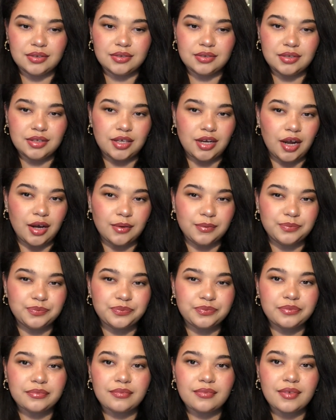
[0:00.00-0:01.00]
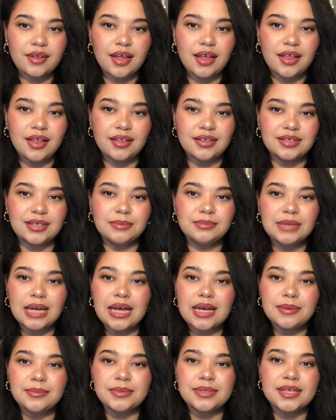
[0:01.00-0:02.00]
you know,
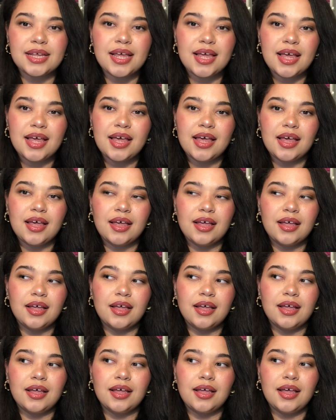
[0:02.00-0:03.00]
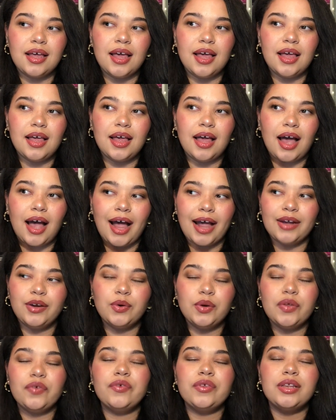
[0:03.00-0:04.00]
sometimes I
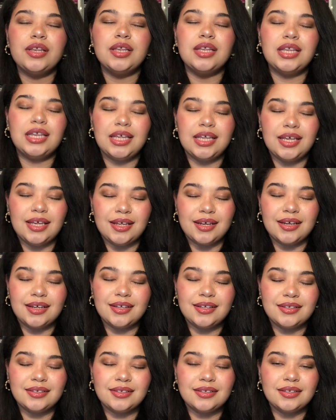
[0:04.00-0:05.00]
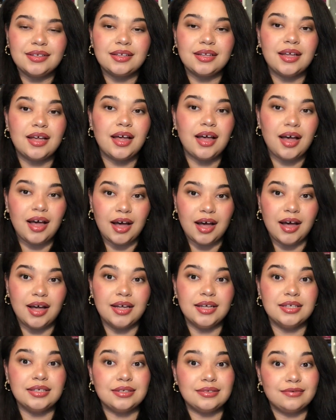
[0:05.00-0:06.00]
don't even need a
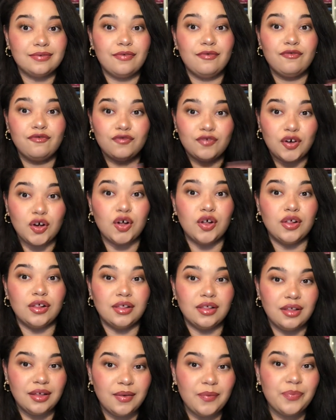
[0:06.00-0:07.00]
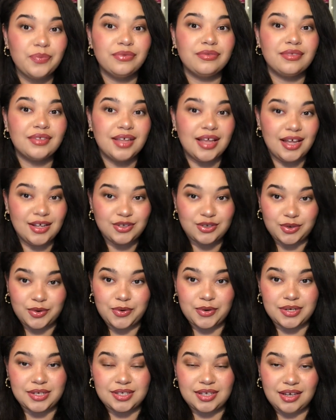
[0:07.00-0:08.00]
full
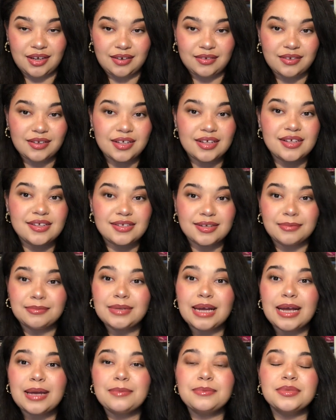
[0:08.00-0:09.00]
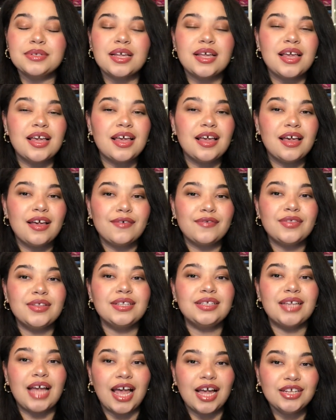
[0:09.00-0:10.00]
intercourse scene. Sometimes if the
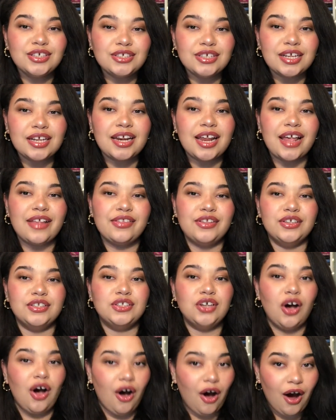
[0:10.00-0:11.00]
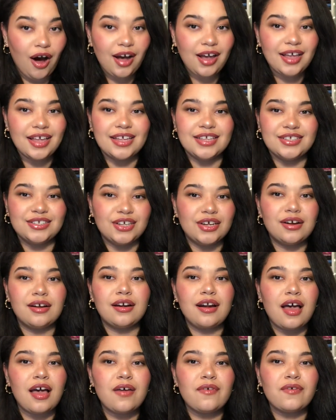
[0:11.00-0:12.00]
tension and the talk is good
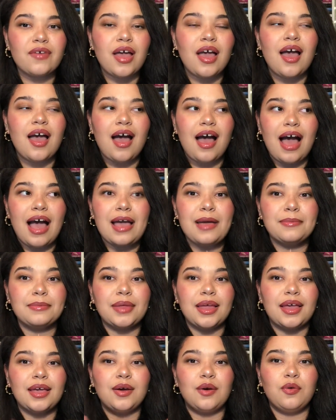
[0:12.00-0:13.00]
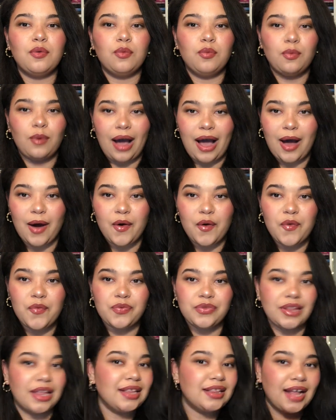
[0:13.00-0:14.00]
enough, I am like, wow,
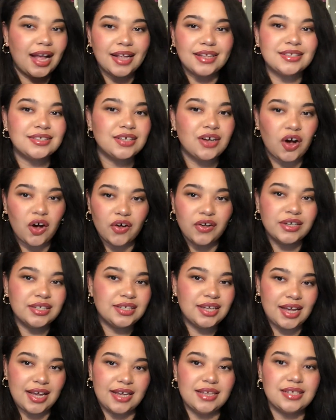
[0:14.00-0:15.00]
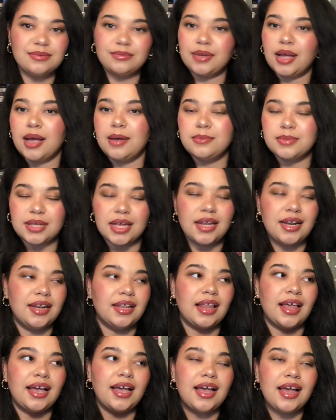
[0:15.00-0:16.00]
like that's all it takes sometimes. And
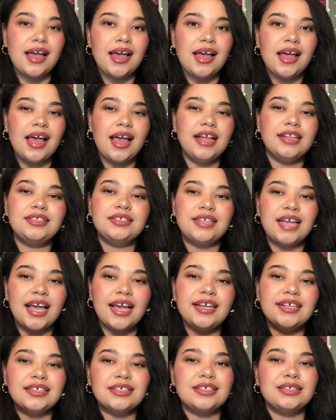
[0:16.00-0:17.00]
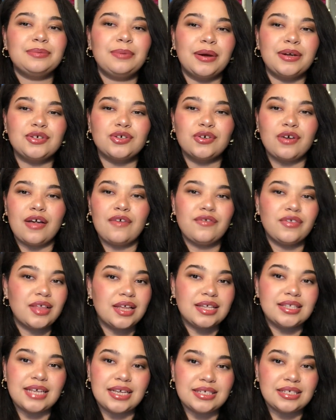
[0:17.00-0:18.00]
like it takes a special, I feel like
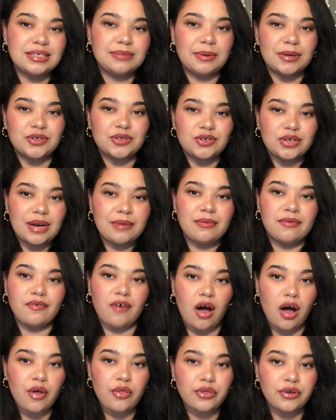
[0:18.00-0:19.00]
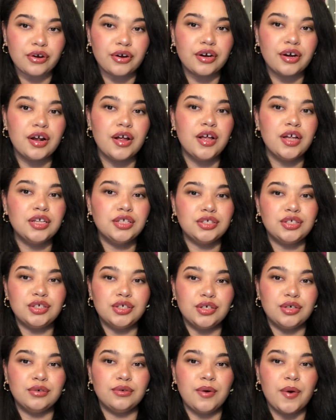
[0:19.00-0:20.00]
it takes a special type of author
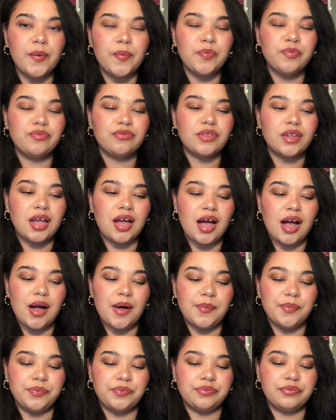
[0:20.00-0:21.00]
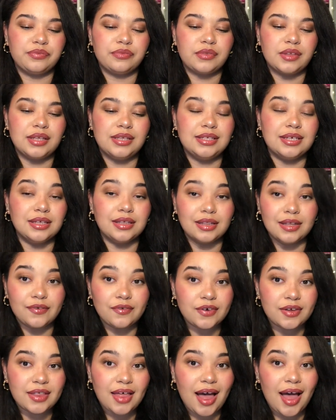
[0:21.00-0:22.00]
to
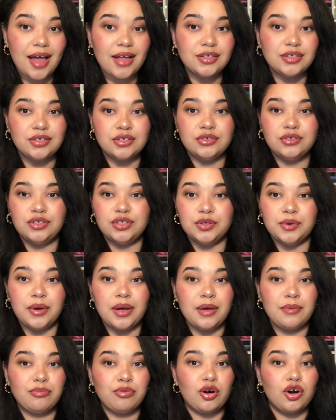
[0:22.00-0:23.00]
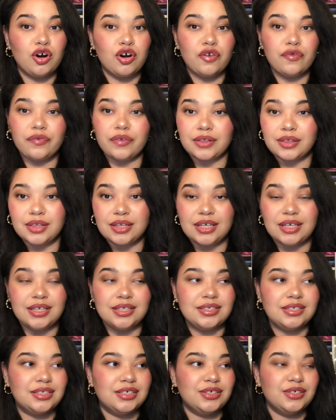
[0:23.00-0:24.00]
deliver that, to do it perfectly,
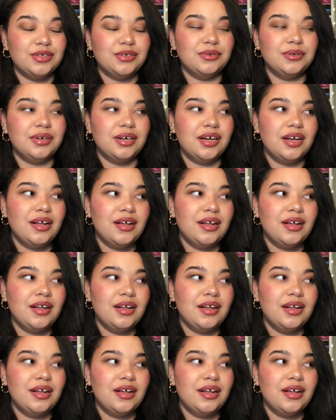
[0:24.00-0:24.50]
to